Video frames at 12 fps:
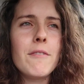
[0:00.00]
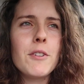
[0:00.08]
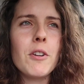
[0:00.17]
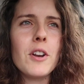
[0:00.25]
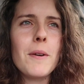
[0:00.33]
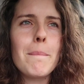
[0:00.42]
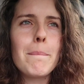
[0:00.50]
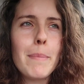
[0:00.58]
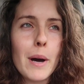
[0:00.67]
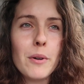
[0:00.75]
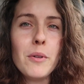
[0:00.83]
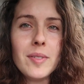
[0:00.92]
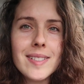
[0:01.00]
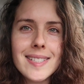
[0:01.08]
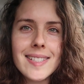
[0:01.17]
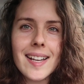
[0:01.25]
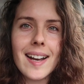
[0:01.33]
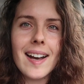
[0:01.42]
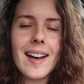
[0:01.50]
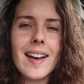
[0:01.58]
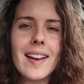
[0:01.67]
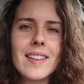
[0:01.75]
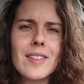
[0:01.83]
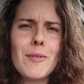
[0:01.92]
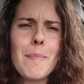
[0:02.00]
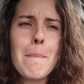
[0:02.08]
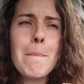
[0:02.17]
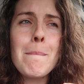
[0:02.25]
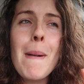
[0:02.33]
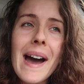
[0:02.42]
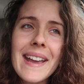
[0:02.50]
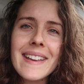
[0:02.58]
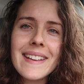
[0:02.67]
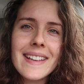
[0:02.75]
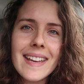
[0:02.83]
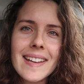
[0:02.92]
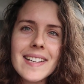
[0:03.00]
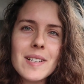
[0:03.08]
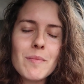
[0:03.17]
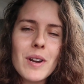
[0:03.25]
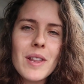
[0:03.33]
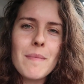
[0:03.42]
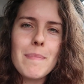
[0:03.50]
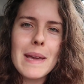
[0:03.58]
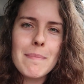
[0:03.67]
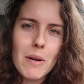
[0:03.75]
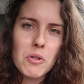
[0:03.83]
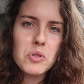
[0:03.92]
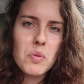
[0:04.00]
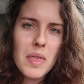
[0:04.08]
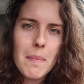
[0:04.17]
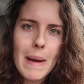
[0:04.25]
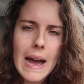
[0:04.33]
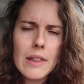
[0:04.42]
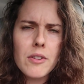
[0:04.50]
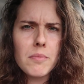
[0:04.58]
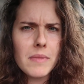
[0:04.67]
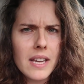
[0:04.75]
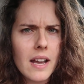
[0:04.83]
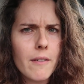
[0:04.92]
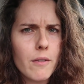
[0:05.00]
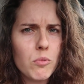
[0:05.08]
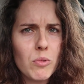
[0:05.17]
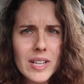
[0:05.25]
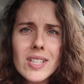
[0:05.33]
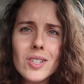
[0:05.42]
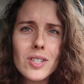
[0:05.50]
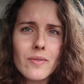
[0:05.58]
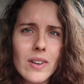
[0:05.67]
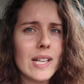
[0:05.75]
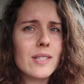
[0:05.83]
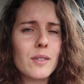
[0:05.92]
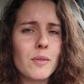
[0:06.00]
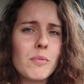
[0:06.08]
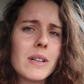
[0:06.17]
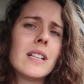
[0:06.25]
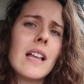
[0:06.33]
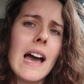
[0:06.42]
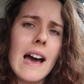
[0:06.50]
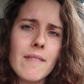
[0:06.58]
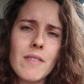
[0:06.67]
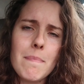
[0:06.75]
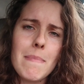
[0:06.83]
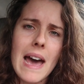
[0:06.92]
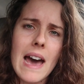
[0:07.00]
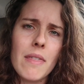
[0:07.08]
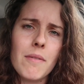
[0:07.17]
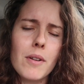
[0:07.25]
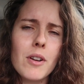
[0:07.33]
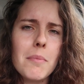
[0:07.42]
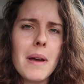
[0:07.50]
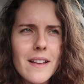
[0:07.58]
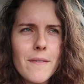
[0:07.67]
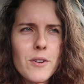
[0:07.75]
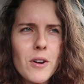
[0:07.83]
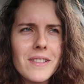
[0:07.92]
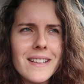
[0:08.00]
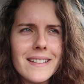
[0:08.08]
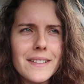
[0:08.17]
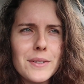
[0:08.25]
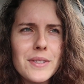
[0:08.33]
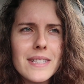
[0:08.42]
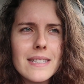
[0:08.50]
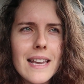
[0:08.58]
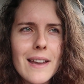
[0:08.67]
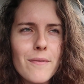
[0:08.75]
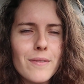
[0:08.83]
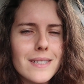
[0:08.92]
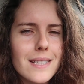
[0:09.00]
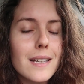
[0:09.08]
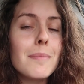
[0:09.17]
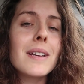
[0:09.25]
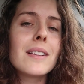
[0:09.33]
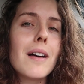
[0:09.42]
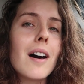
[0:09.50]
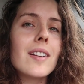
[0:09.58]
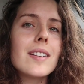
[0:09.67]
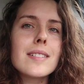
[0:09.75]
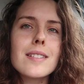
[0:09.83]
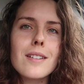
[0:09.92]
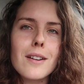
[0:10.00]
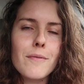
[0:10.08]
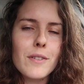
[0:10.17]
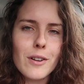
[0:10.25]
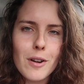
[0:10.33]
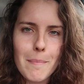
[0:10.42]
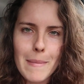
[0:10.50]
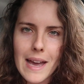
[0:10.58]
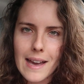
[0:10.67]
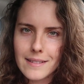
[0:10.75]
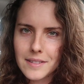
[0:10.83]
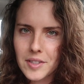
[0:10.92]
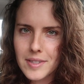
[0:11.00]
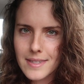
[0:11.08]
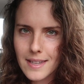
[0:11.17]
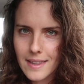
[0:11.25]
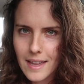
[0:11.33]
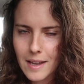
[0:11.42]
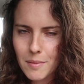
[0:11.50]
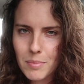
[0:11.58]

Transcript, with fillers: If you're on a boat, uh, you might get one of the big boats with a bathroom, like a research vessel will have a bathroom. If you're on like a little skiff, it's gonna be a lot easier if you're a man let's say that.